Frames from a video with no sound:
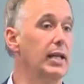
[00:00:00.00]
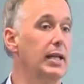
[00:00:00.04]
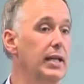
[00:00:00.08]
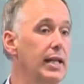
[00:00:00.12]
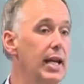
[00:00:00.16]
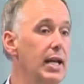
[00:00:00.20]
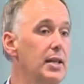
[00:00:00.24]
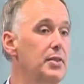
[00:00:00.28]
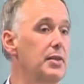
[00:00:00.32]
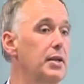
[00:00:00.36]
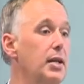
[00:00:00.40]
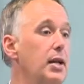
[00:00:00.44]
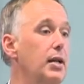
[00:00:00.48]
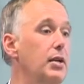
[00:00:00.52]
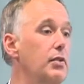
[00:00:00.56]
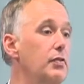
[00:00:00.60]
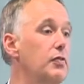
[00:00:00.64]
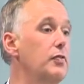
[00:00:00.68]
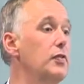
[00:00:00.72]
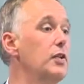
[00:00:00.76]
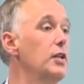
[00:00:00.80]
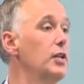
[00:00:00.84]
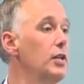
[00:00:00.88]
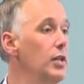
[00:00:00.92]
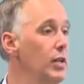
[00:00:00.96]
of get the kind of
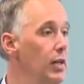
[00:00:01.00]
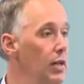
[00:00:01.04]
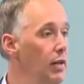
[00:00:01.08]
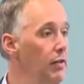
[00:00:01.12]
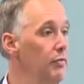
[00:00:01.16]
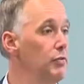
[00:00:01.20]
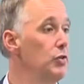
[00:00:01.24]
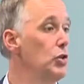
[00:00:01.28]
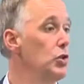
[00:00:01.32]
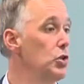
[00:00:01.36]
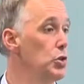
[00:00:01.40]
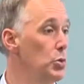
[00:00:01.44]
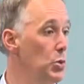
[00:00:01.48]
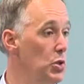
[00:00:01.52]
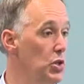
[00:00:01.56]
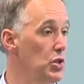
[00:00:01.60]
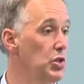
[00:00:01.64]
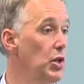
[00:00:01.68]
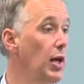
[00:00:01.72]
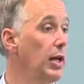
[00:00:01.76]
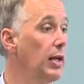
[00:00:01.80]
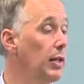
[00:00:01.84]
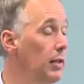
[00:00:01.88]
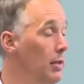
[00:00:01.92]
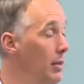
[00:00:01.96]
virtuous
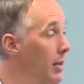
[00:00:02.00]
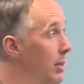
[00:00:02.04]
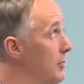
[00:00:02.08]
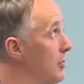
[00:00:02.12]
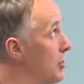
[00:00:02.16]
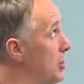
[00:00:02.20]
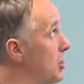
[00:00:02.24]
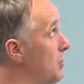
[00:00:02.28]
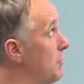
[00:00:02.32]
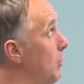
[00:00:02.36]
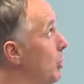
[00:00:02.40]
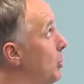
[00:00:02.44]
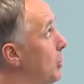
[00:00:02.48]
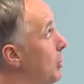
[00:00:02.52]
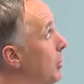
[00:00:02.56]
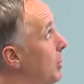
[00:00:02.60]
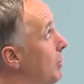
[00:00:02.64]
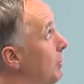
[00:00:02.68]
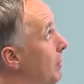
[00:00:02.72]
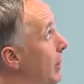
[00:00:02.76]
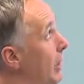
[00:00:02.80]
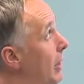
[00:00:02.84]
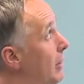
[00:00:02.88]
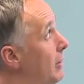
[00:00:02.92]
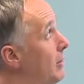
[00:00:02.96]
cycle that I've just spoken
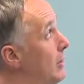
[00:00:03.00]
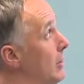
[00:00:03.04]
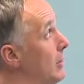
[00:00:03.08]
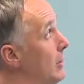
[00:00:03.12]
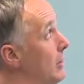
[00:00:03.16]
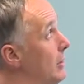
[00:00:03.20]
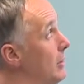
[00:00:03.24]
about.